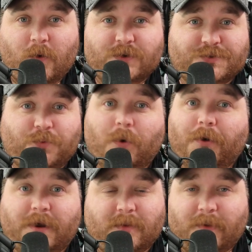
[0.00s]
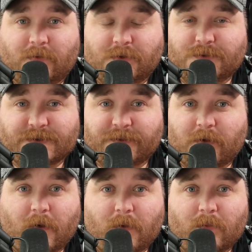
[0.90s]
one's worried about losing their
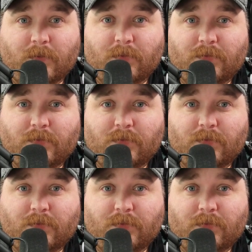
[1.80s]
home